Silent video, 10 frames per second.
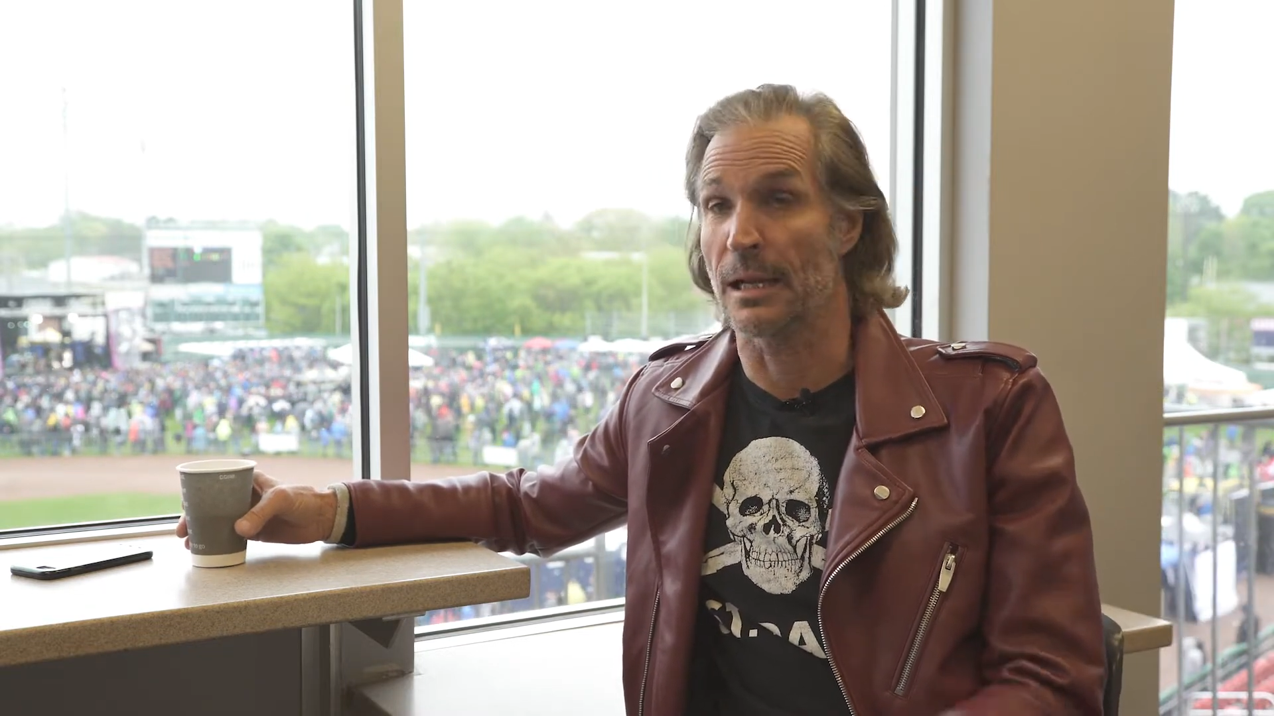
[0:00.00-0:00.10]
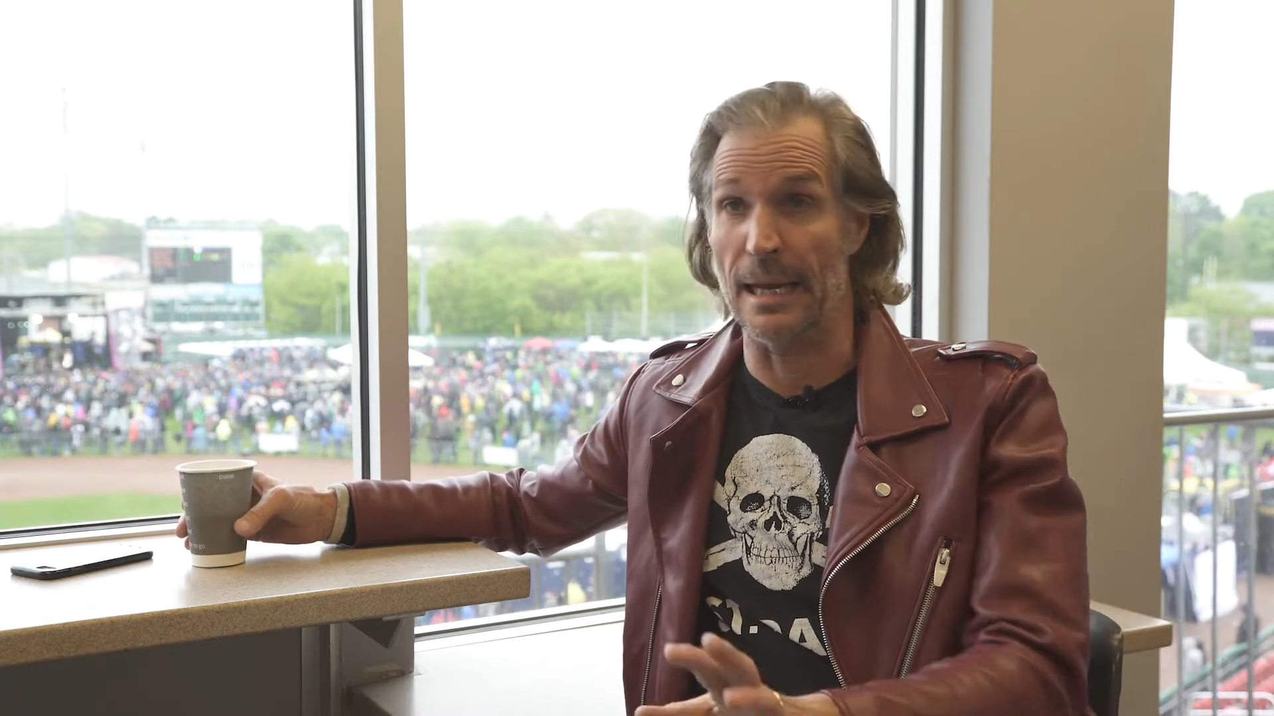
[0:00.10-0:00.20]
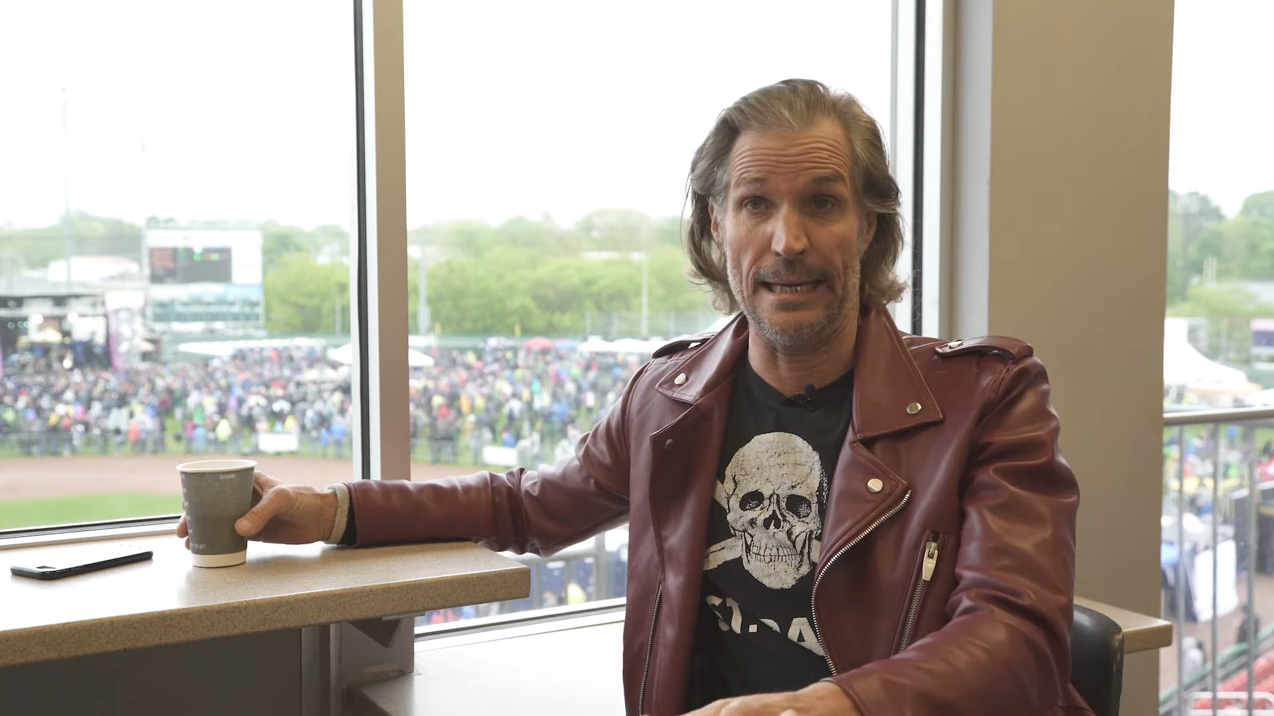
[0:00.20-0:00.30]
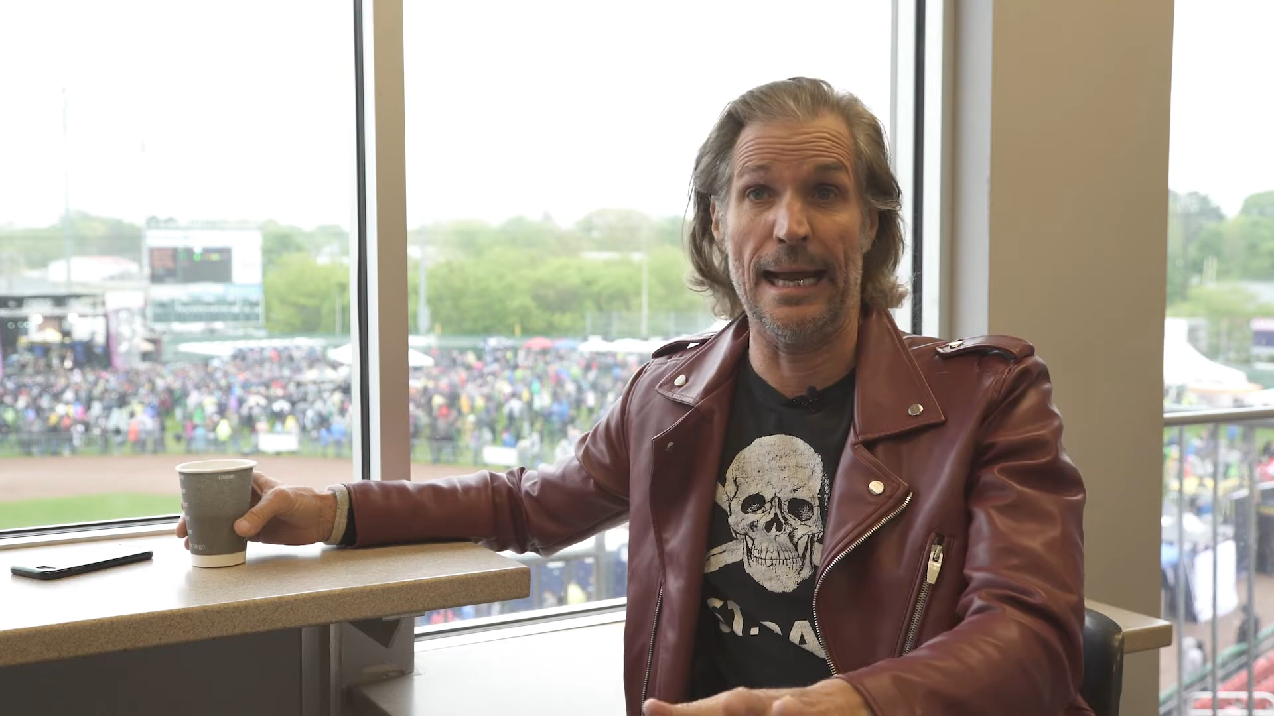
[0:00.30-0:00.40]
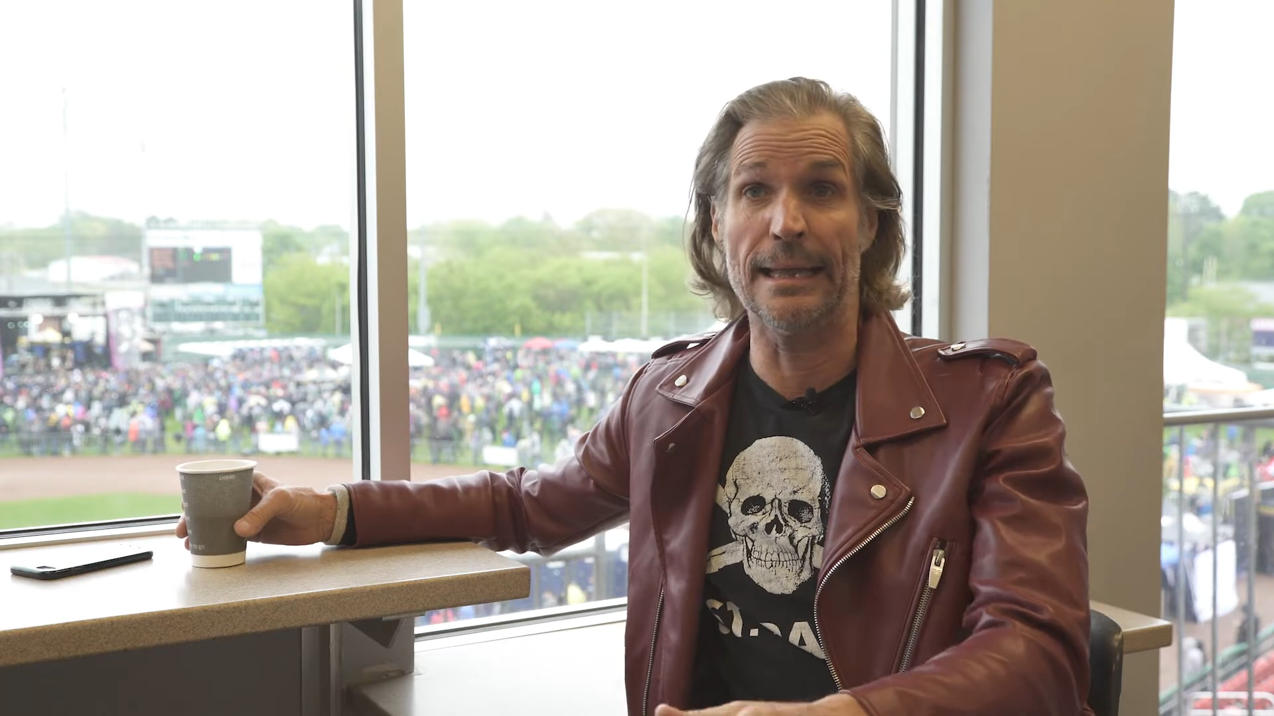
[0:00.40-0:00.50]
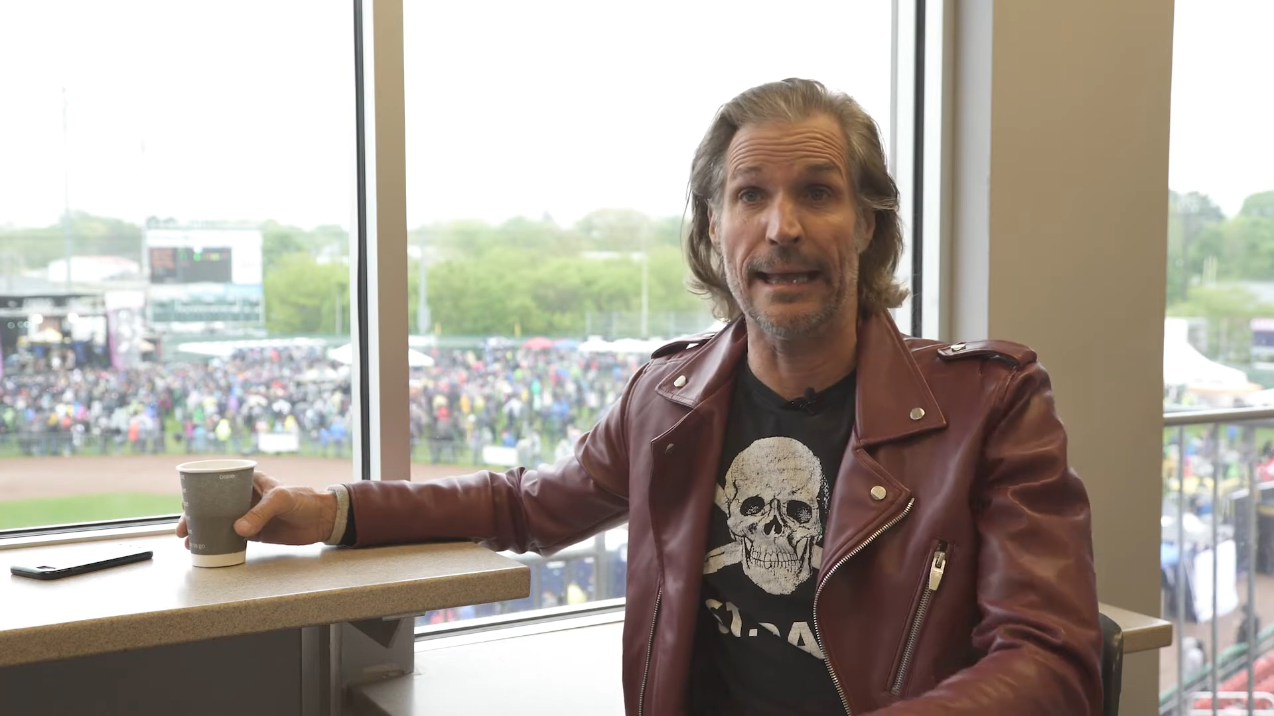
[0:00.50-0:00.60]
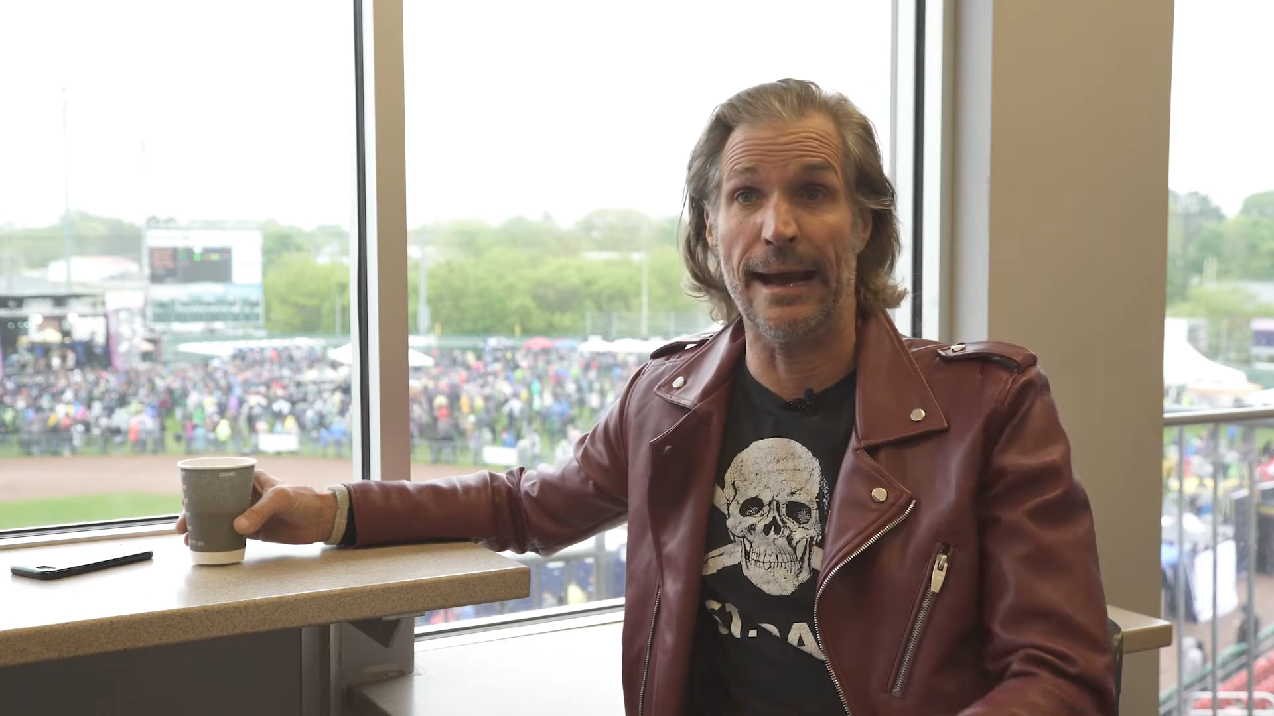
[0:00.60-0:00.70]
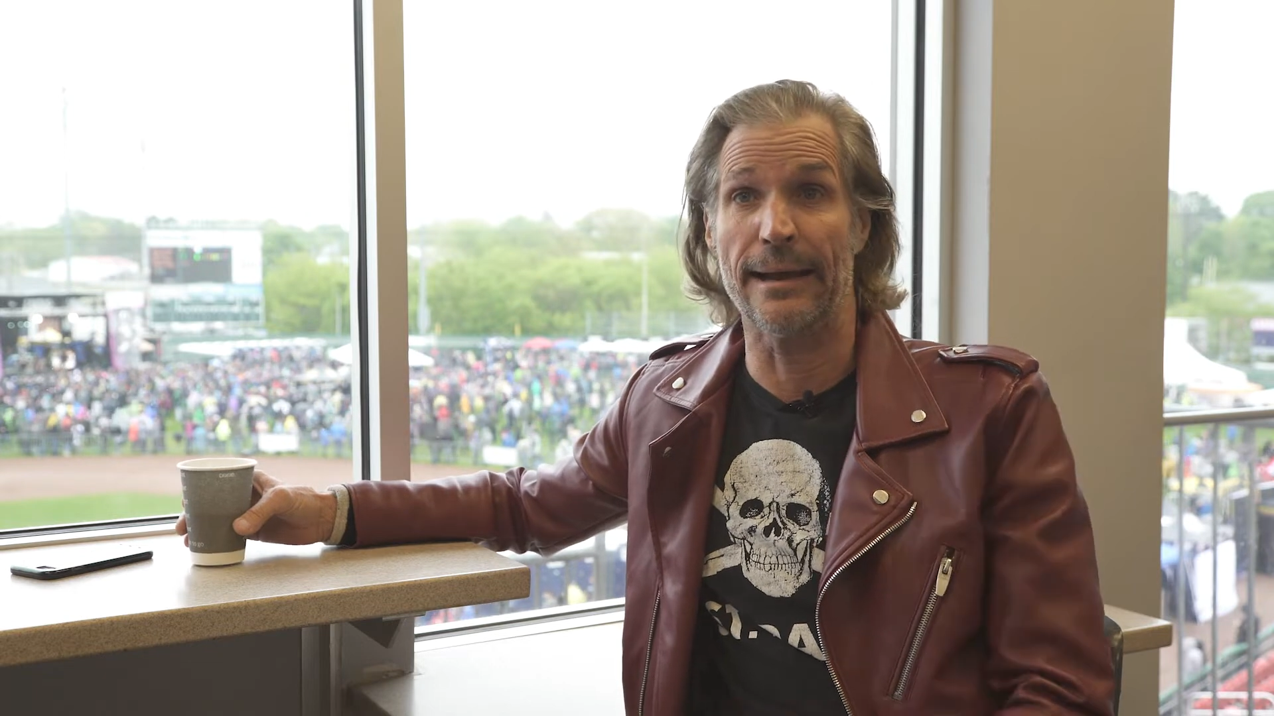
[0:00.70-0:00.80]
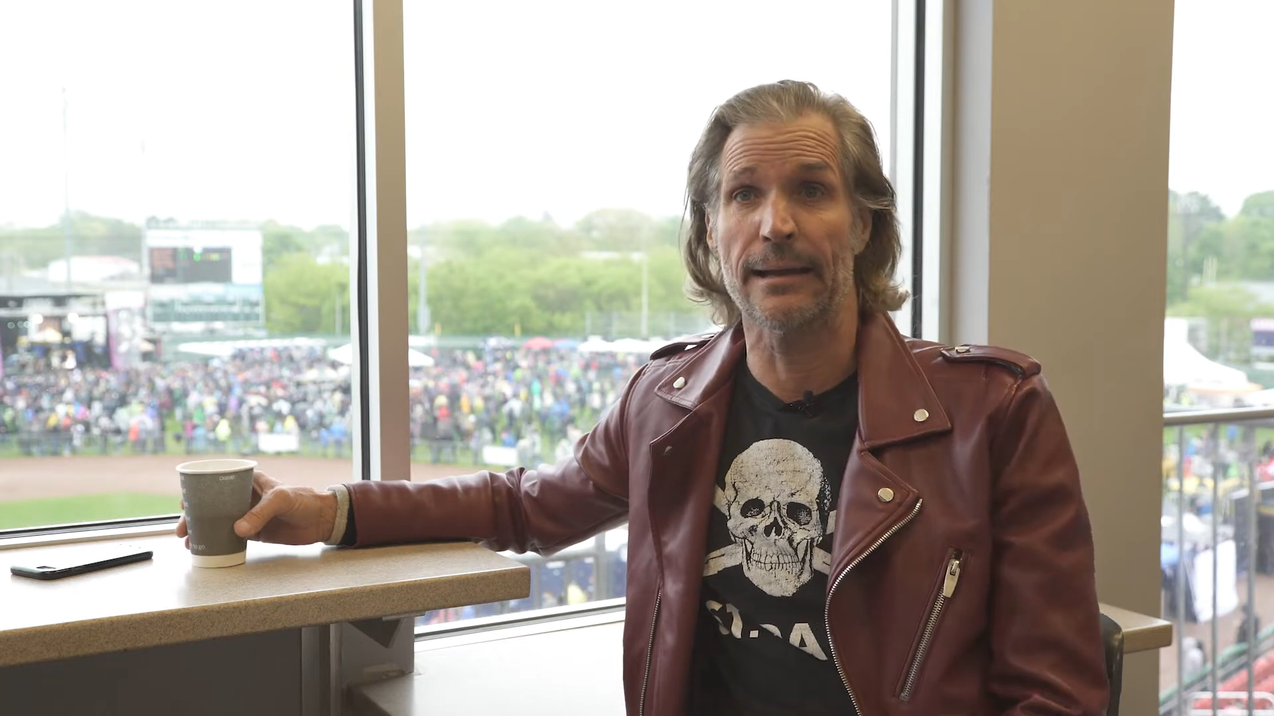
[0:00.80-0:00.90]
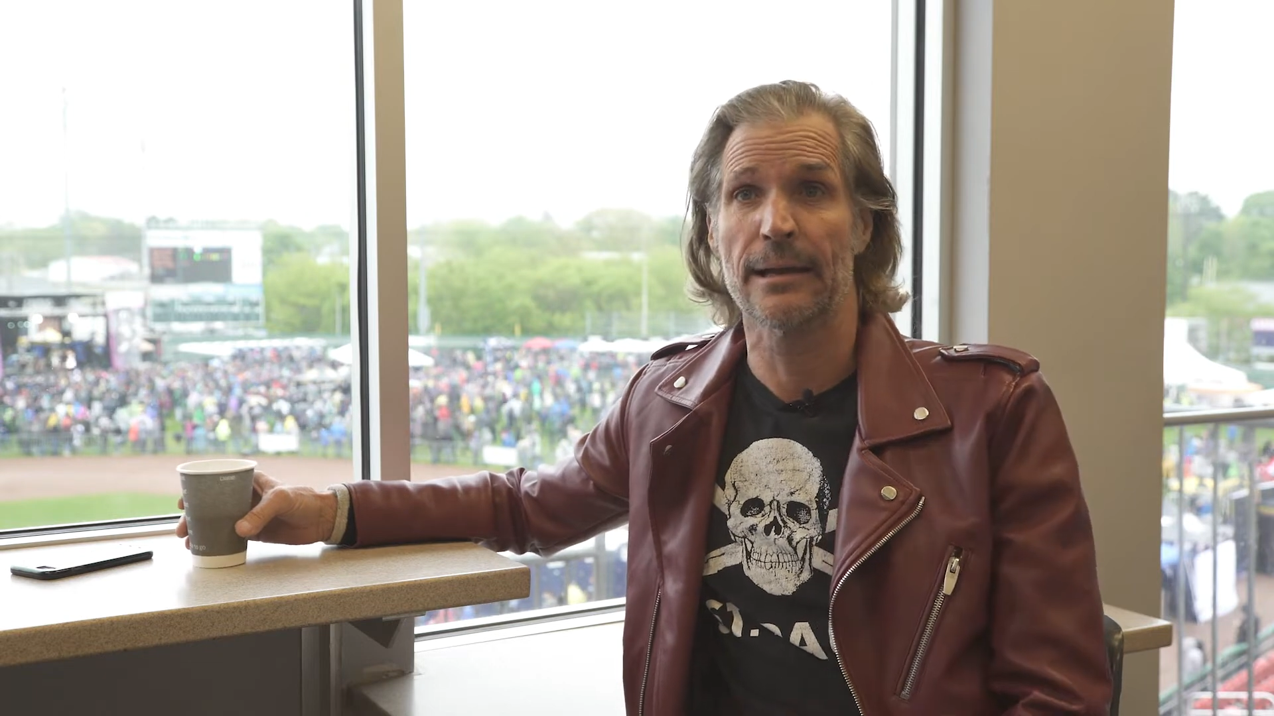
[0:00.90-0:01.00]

And I get that.